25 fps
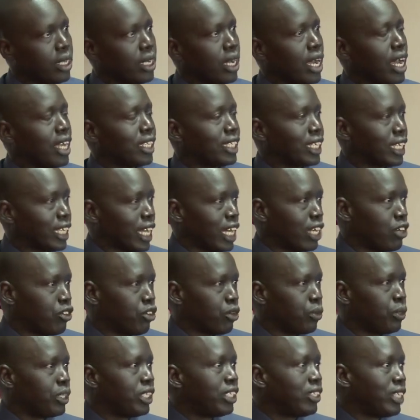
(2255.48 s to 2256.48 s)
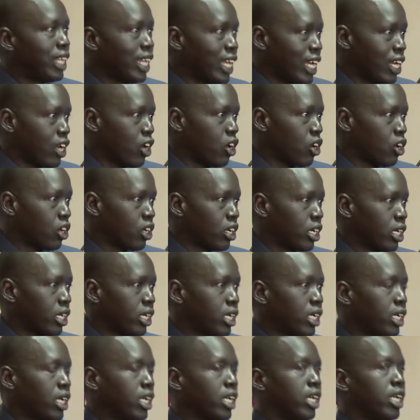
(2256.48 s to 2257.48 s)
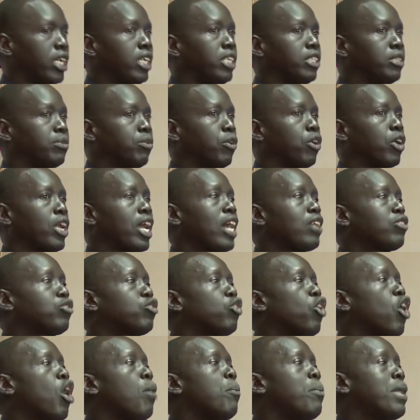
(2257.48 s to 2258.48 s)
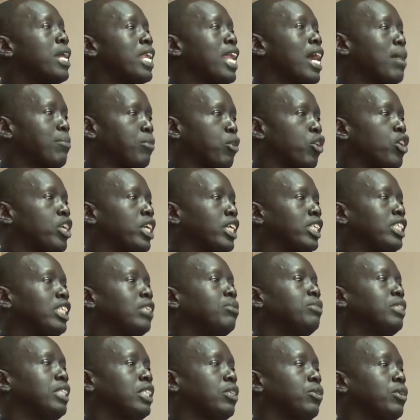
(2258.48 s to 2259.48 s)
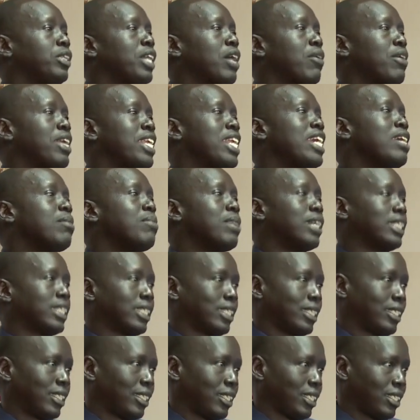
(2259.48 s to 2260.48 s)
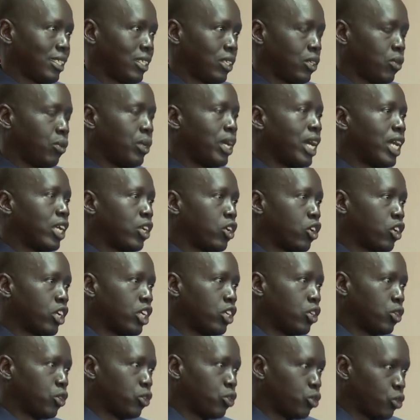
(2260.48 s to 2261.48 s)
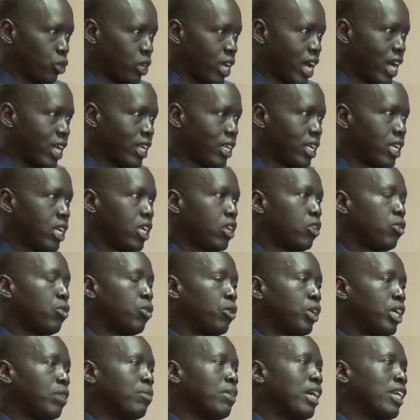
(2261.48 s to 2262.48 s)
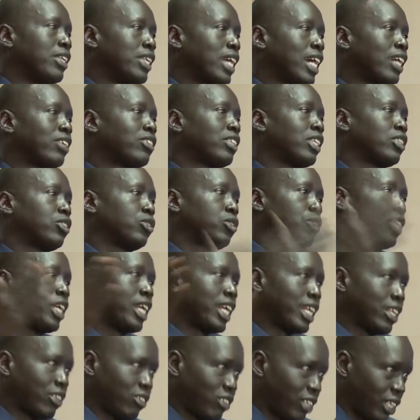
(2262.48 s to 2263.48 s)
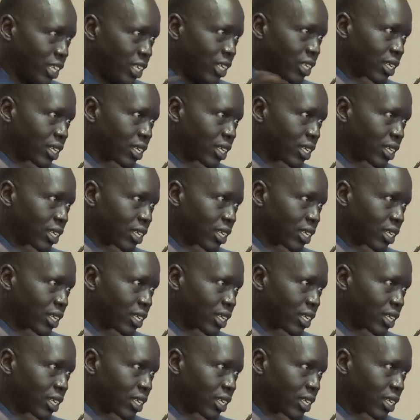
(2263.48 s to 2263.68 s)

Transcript: as a country which is landlocked is for us to open up connectivity with our neighbors. We are talking to Sudan to give us access to the Red Sea,